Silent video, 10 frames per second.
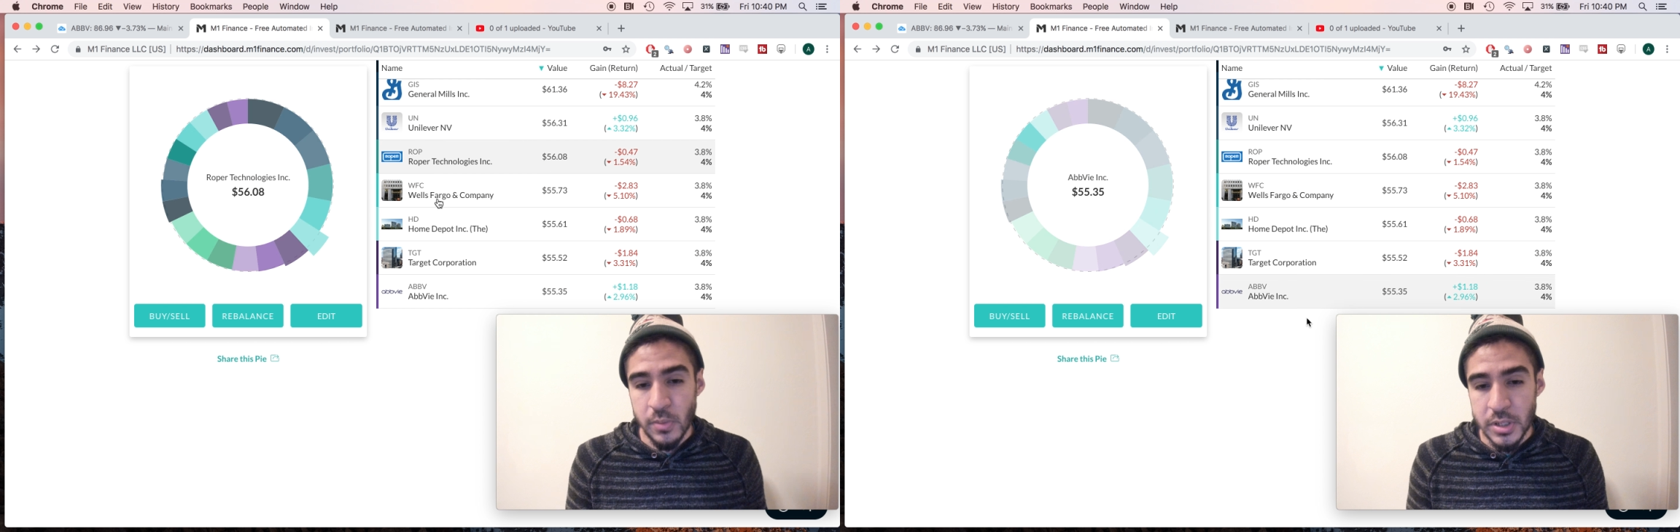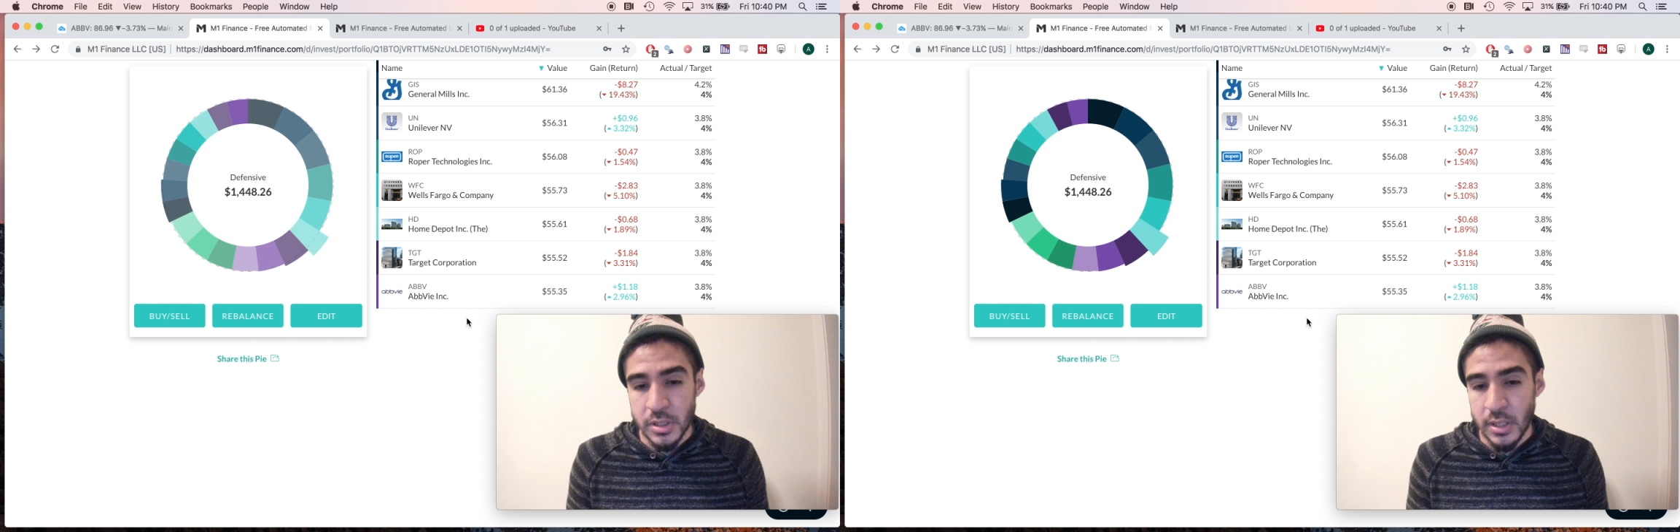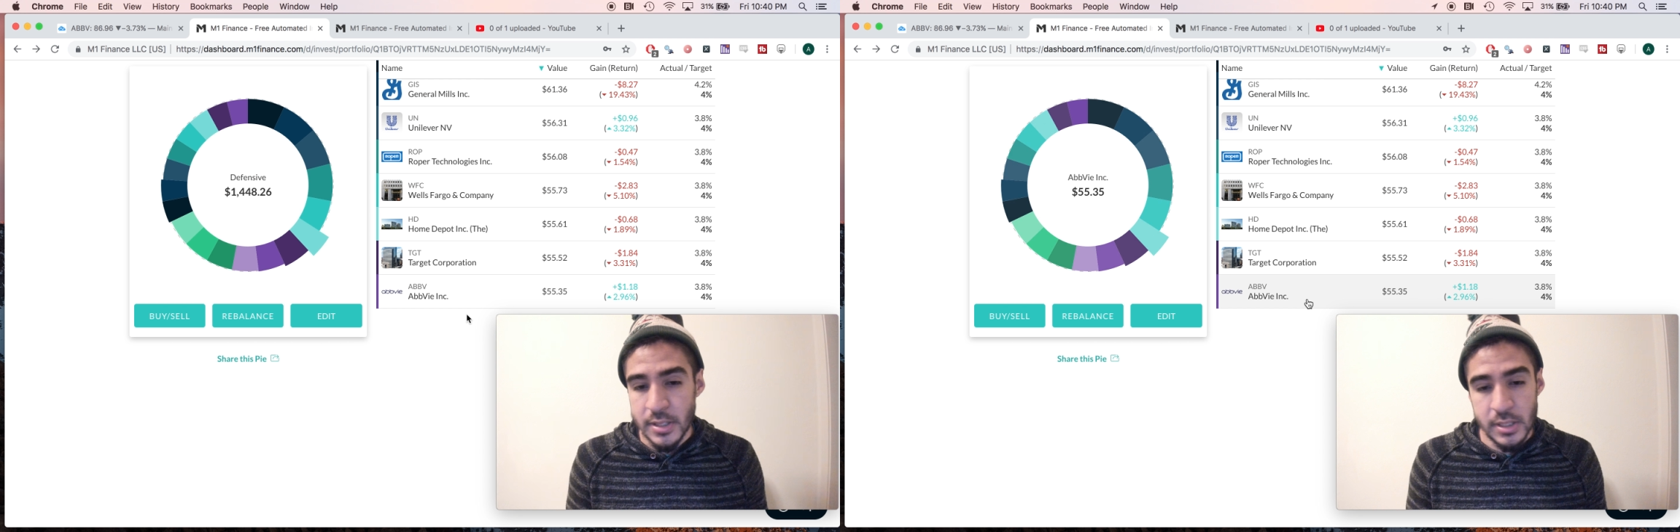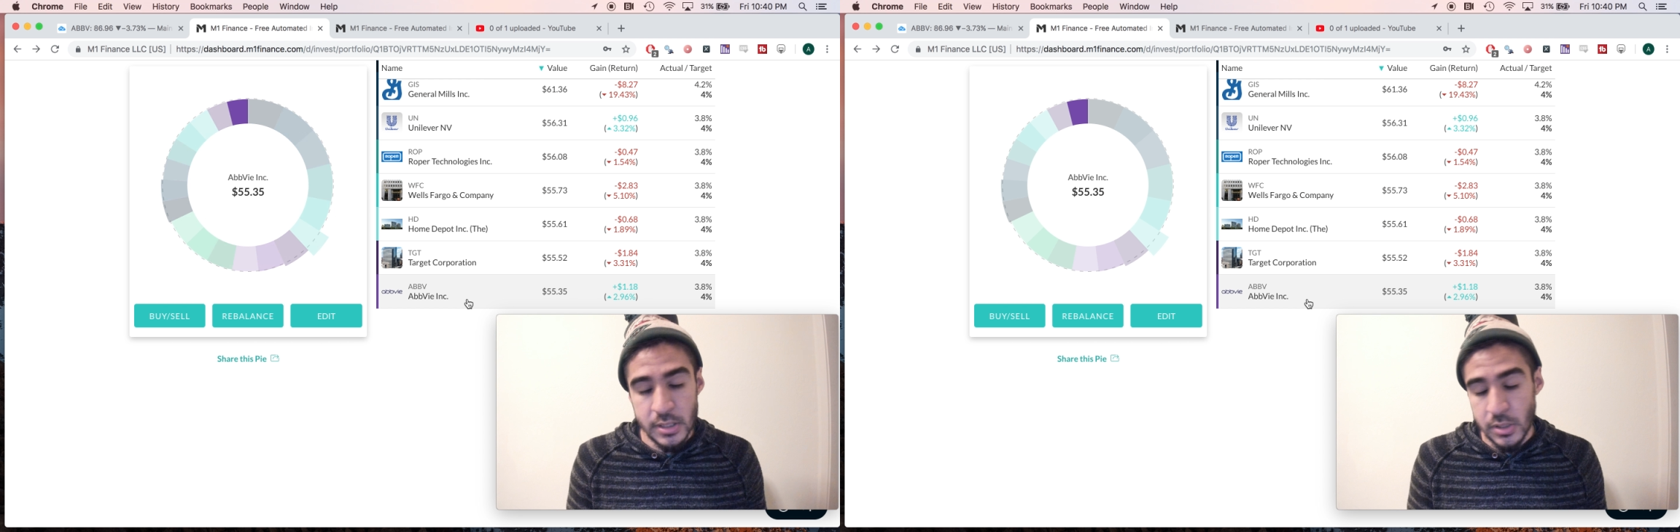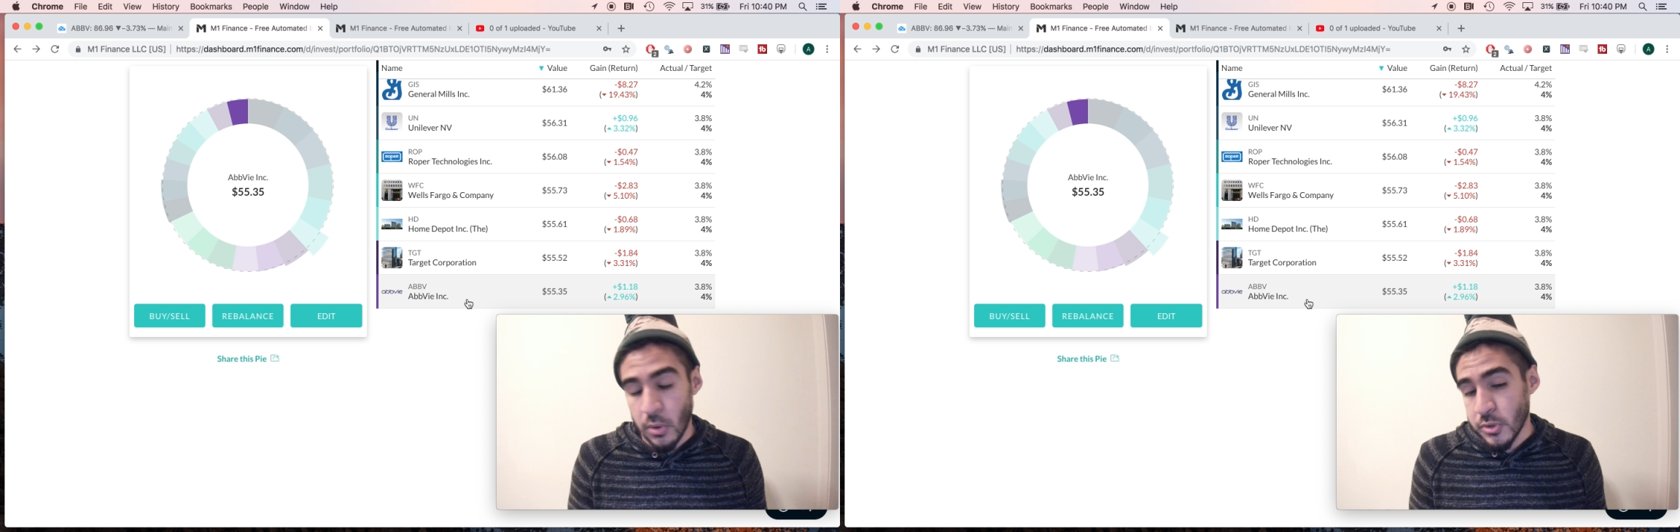which
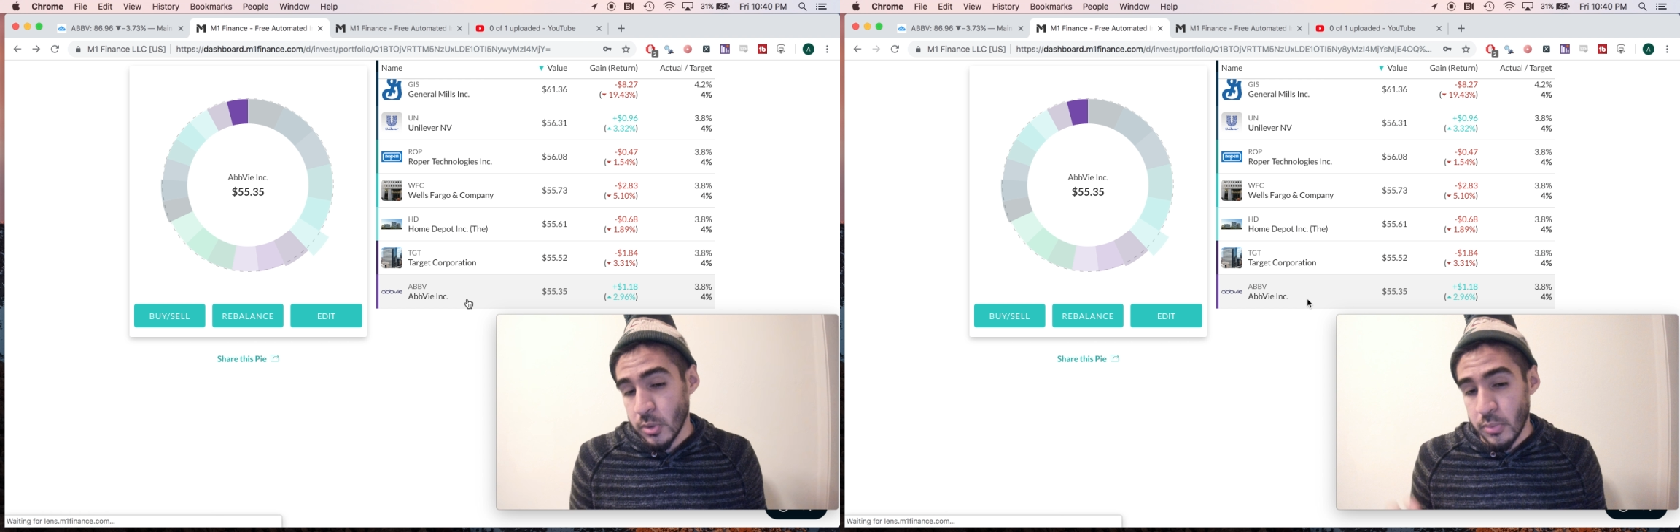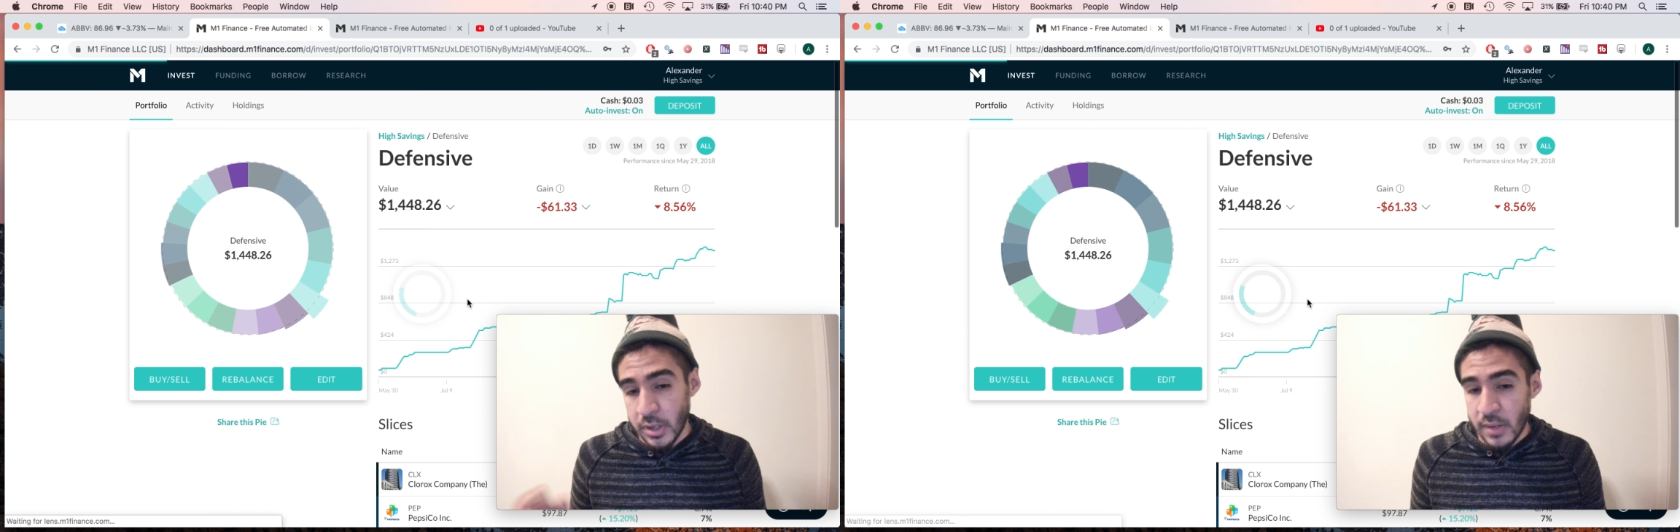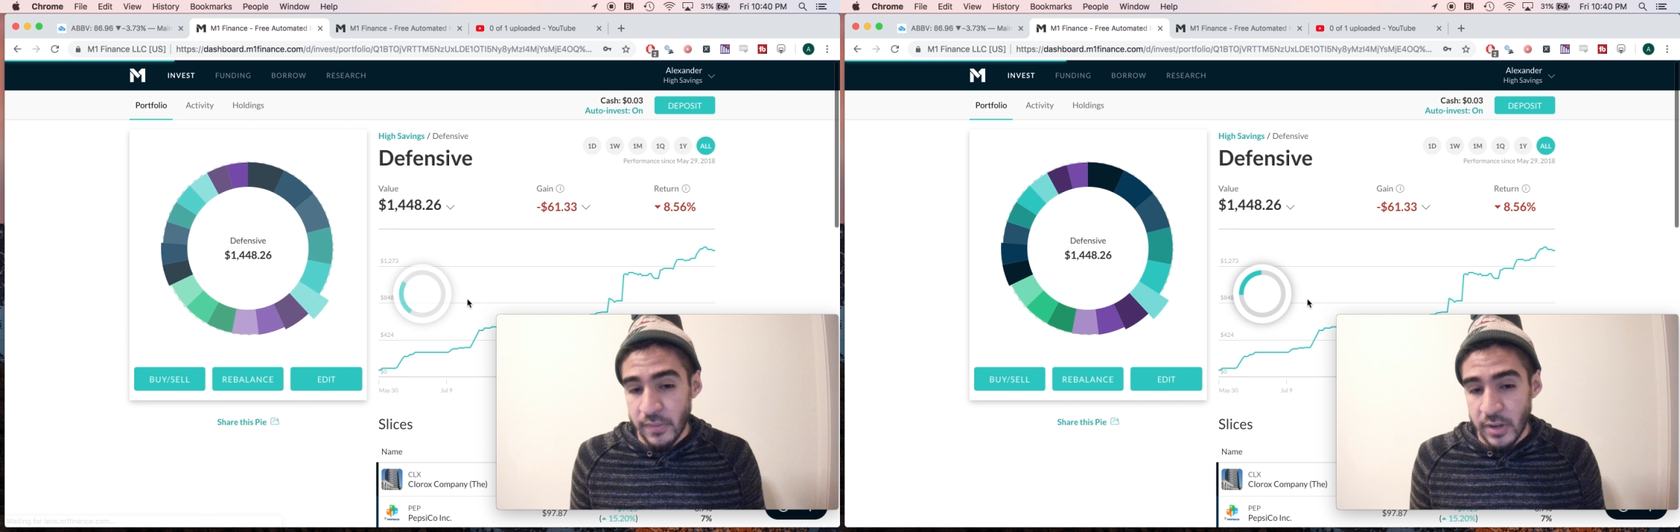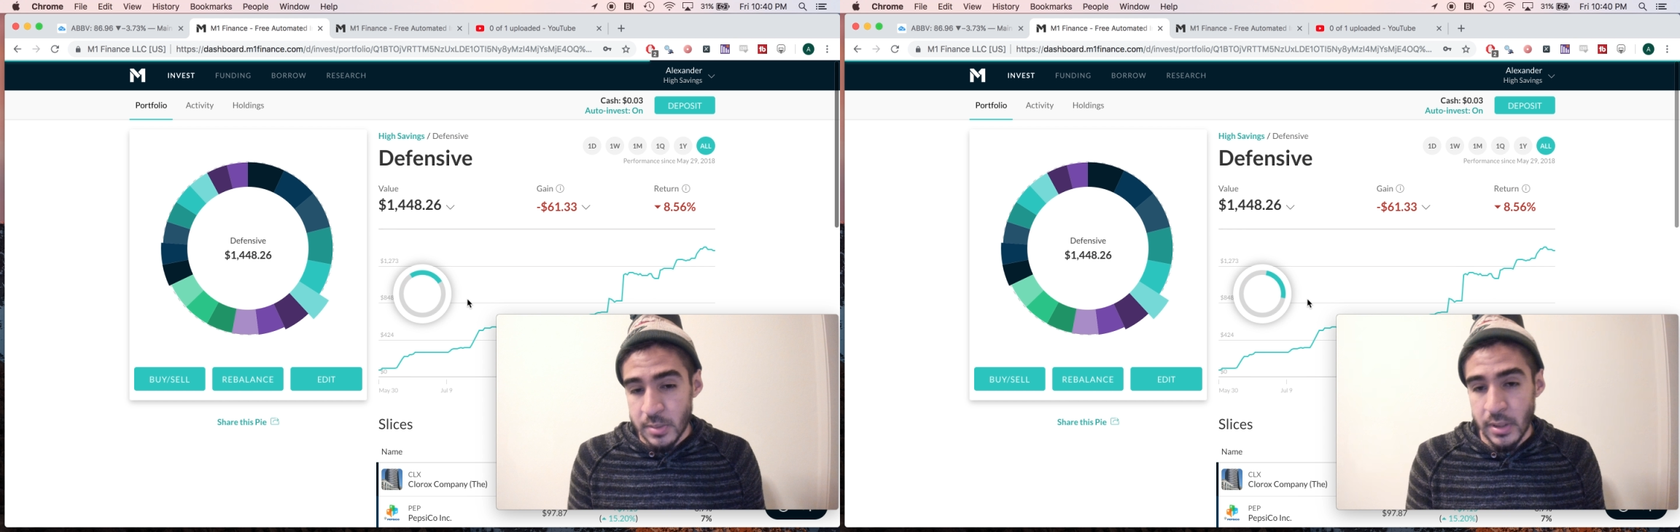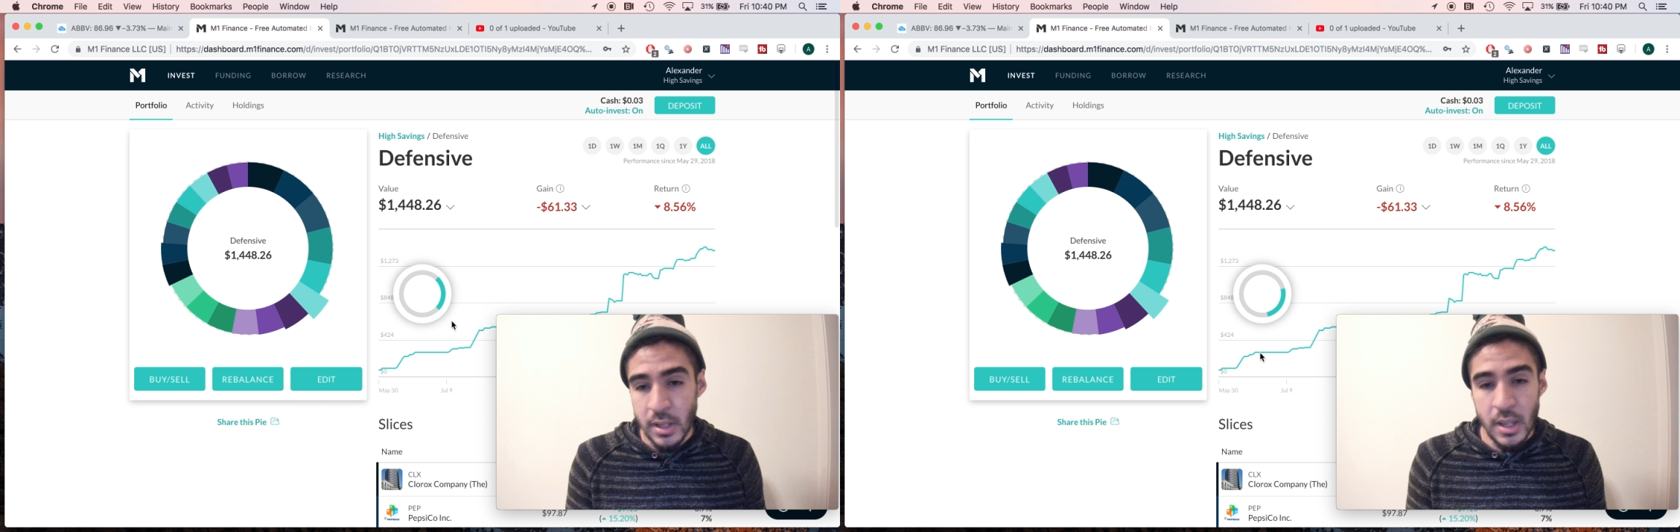is also a pretty good
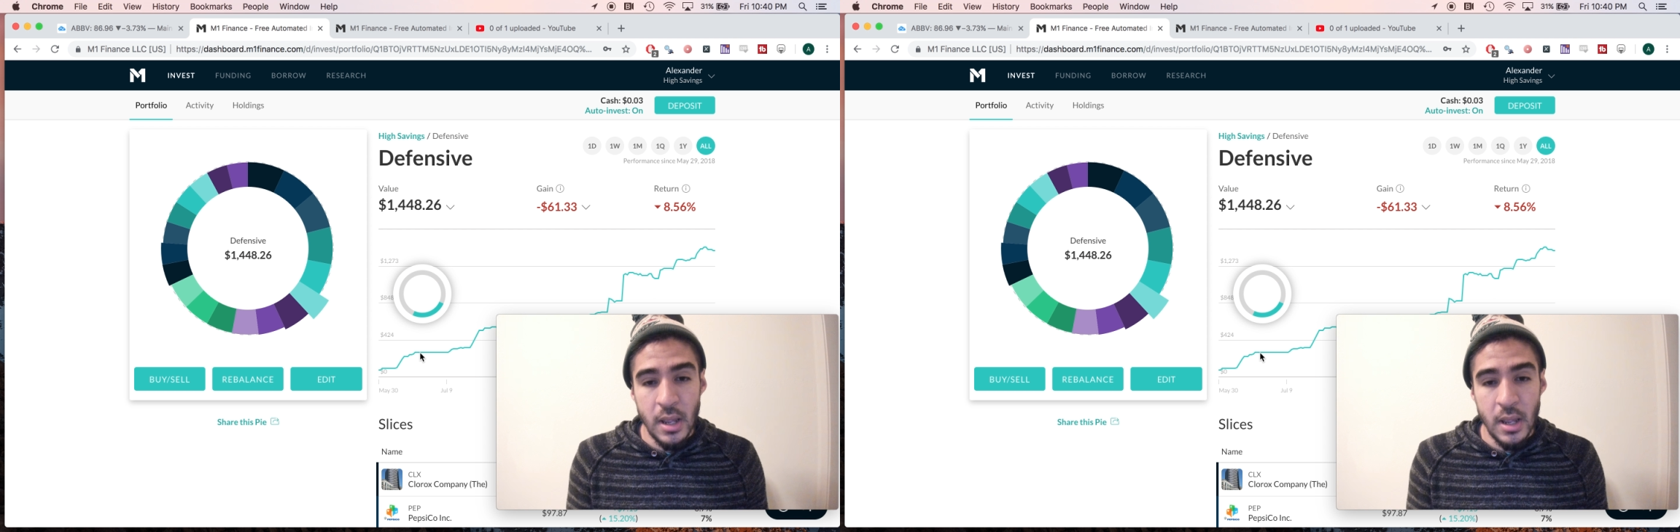investment.